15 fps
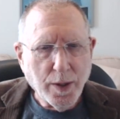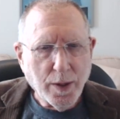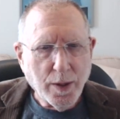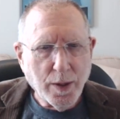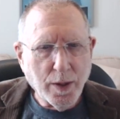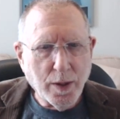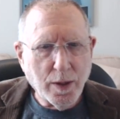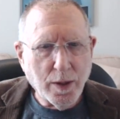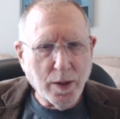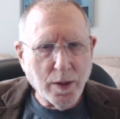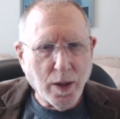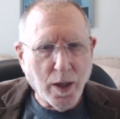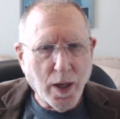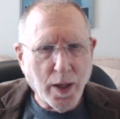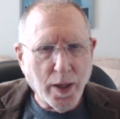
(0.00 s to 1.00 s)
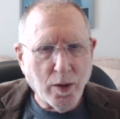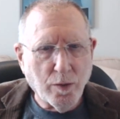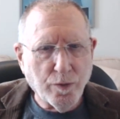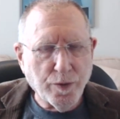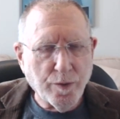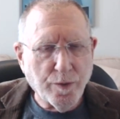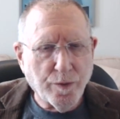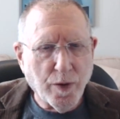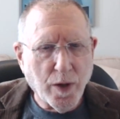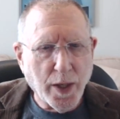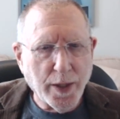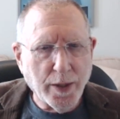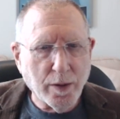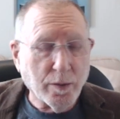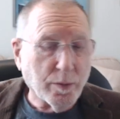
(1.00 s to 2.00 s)
I often
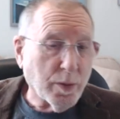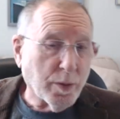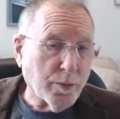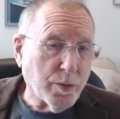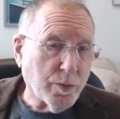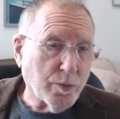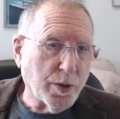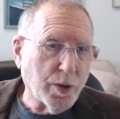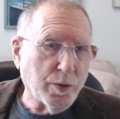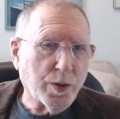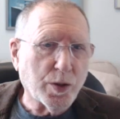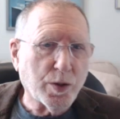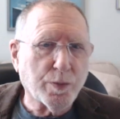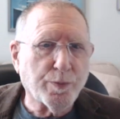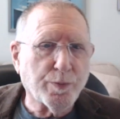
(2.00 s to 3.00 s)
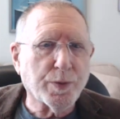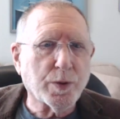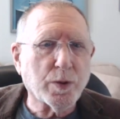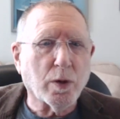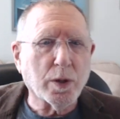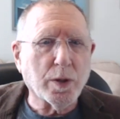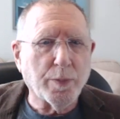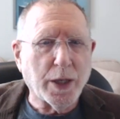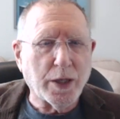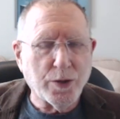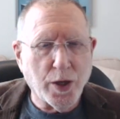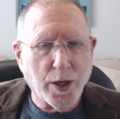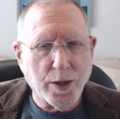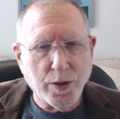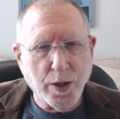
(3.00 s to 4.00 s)
find, you talked about
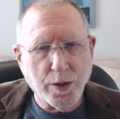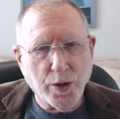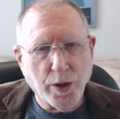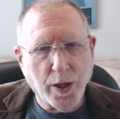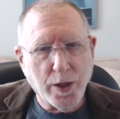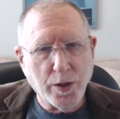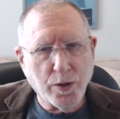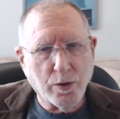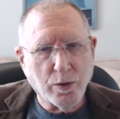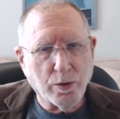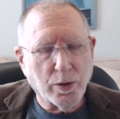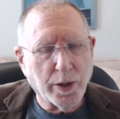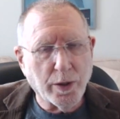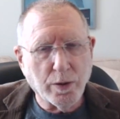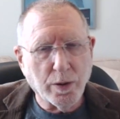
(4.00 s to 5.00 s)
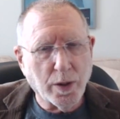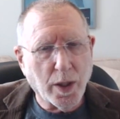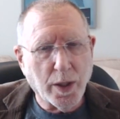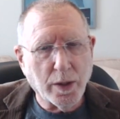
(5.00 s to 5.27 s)
jazz education earlier, and